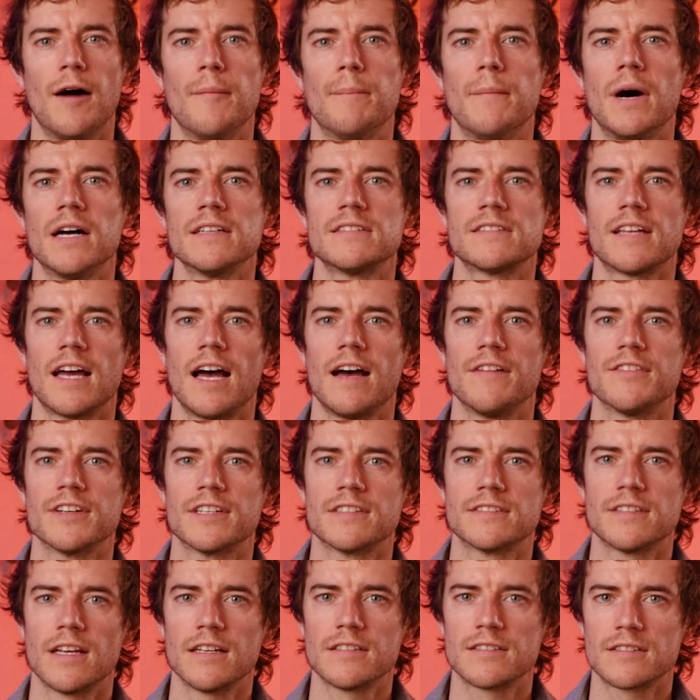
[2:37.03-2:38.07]
a must-have
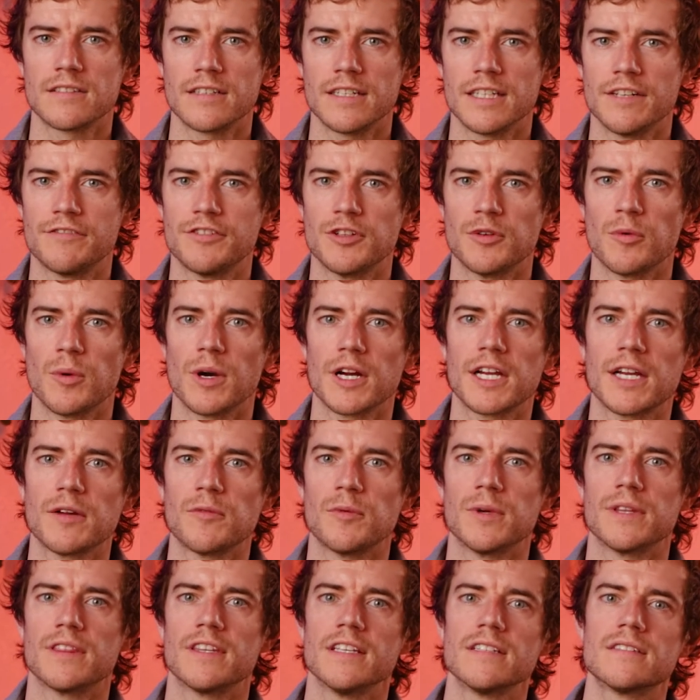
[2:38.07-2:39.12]
accessory if you're working
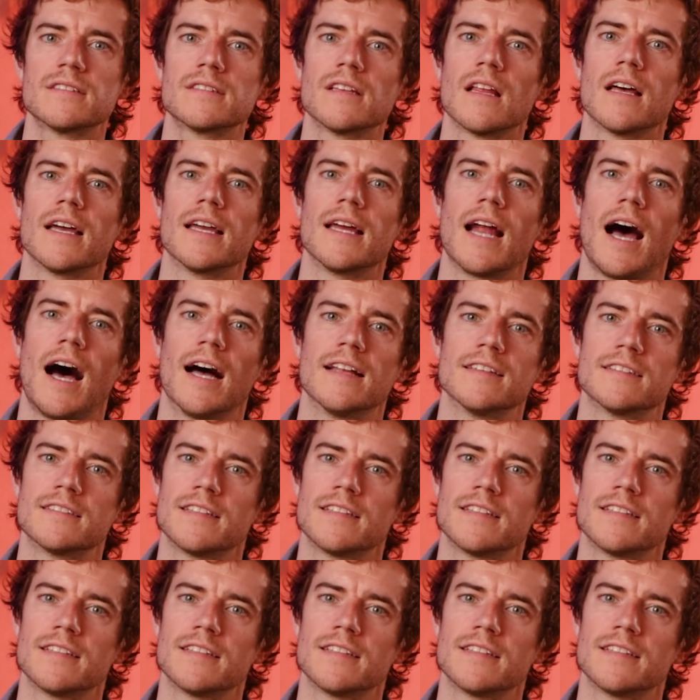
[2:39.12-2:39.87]
with this light on